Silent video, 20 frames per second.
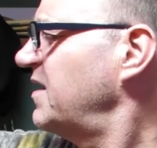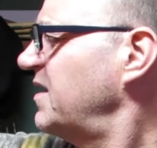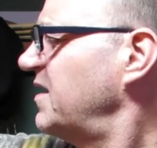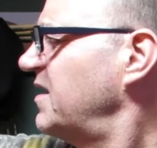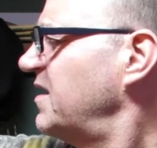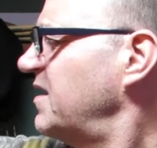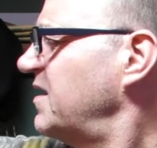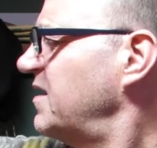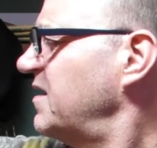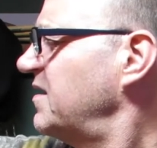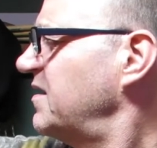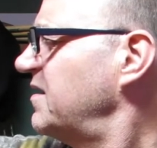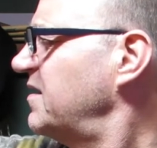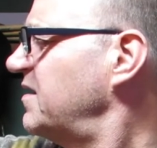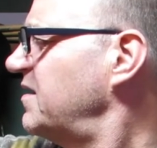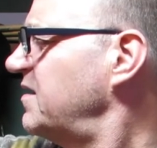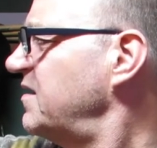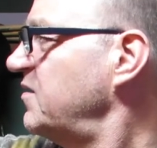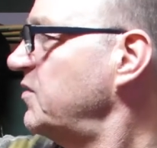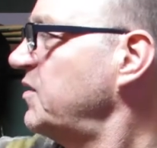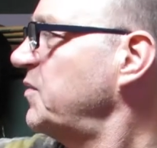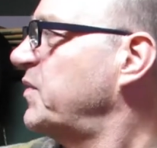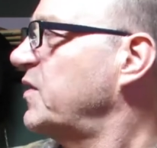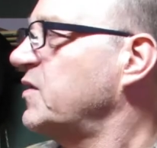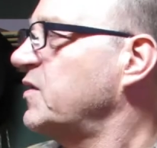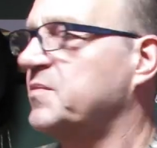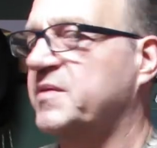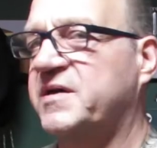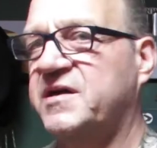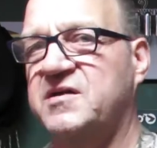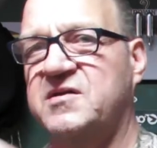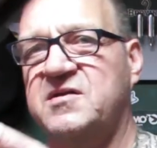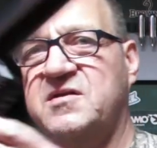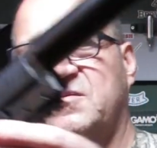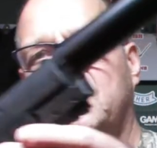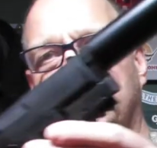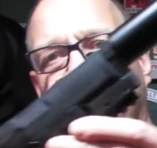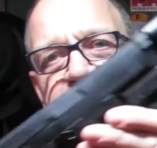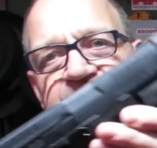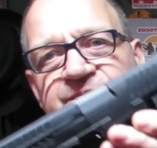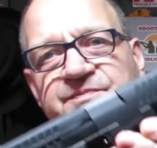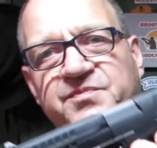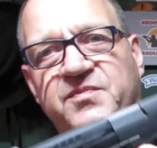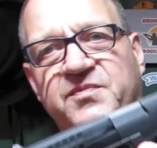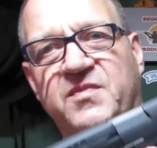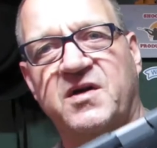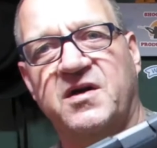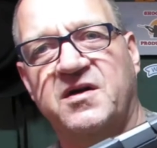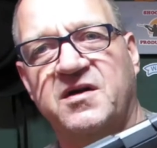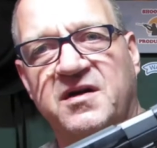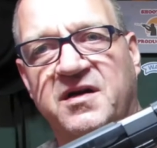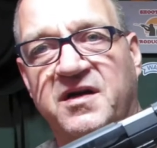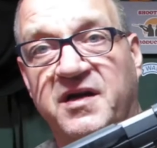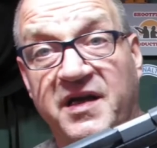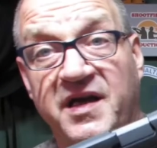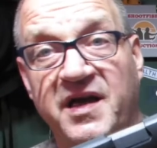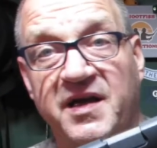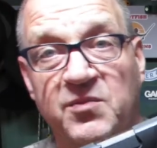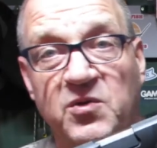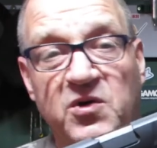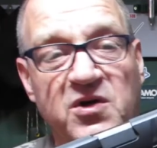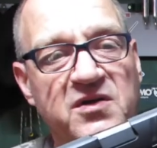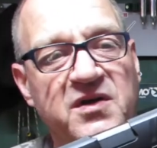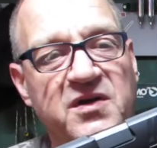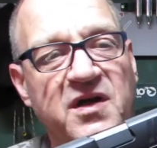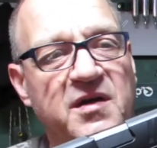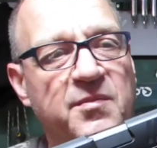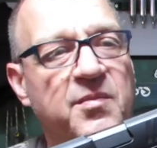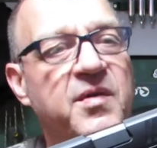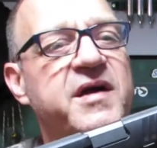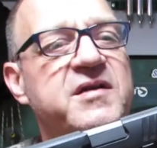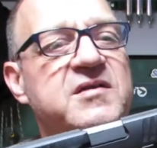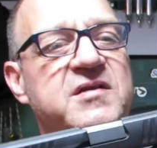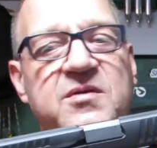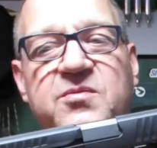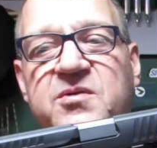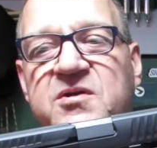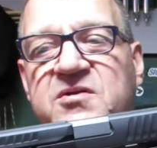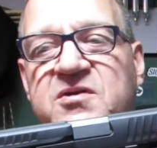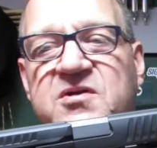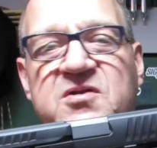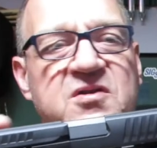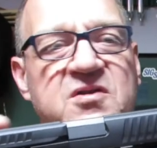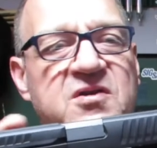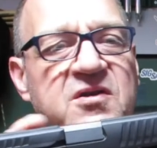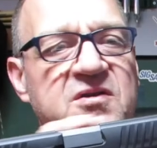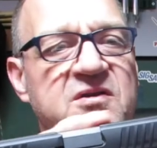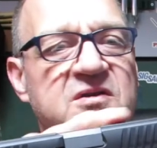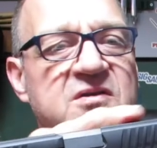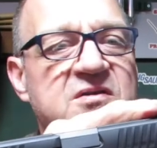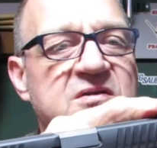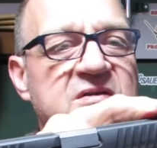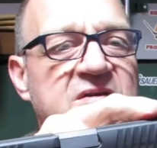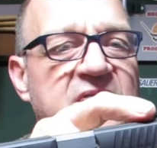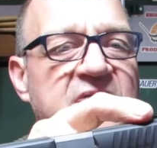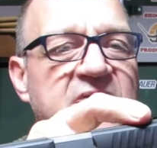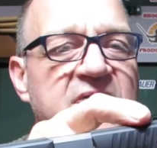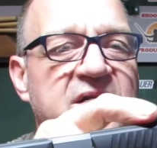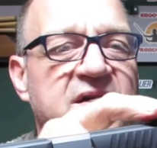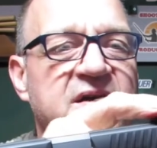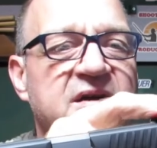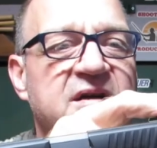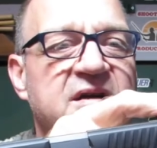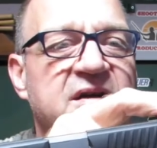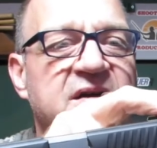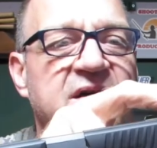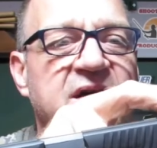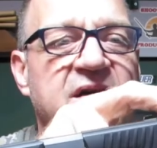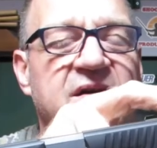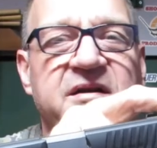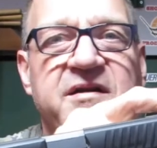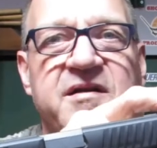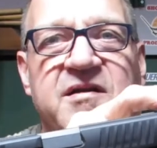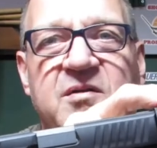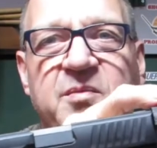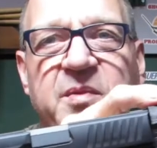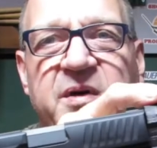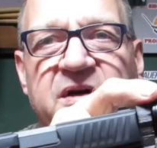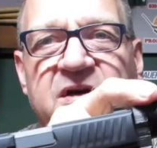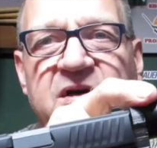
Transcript: The only problem is. And again, while I've done the plastic one, your sights a little bit